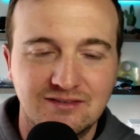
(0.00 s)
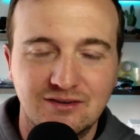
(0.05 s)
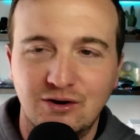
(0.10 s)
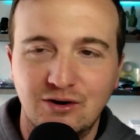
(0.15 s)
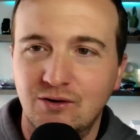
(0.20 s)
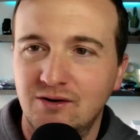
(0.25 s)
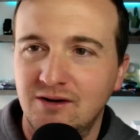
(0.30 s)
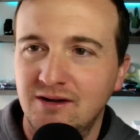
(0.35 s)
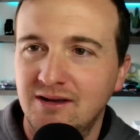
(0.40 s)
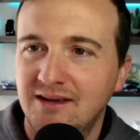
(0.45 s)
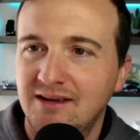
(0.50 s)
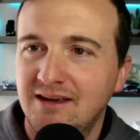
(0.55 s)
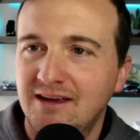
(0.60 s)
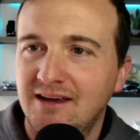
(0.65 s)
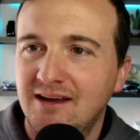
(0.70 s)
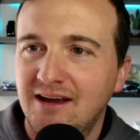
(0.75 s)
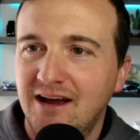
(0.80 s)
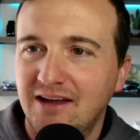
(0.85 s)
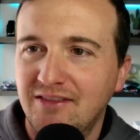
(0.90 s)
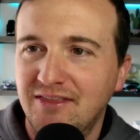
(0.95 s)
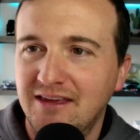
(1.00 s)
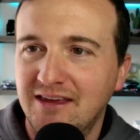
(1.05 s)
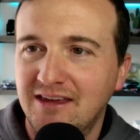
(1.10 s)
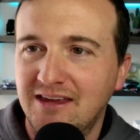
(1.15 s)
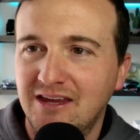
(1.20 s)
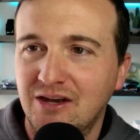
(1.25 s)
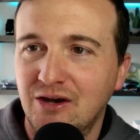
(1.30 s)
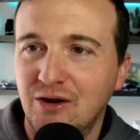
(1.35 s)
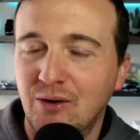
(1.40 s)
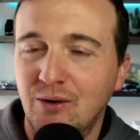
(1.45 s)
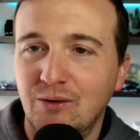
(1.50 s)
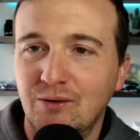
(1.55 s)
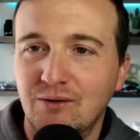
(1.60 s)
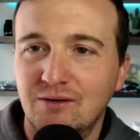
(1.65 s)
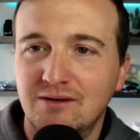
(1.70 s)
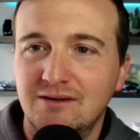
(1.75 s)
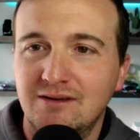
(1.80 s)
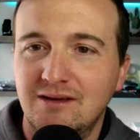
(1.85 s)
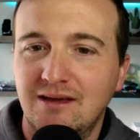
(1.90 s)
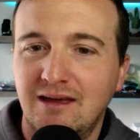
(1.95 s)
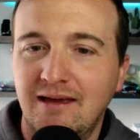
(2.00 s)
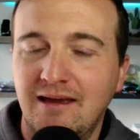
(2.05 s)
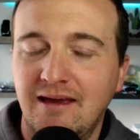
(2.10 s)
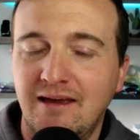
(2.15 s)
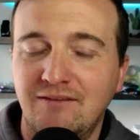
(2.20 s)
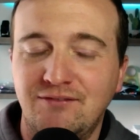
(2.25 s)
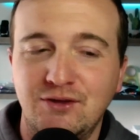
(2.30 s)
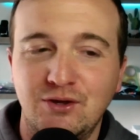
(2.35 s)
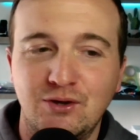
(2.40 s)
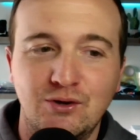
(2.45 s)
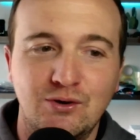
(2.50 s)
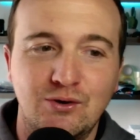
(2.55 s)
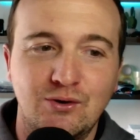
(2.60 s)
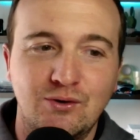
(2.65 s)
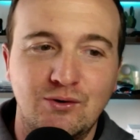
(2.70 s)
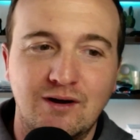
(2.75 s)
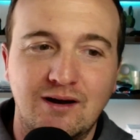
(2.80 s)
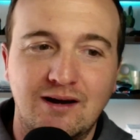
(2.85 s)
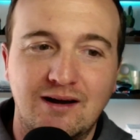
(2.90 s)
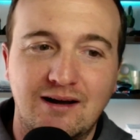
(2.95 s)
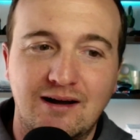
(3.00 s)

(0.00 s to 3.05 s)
So I think, if you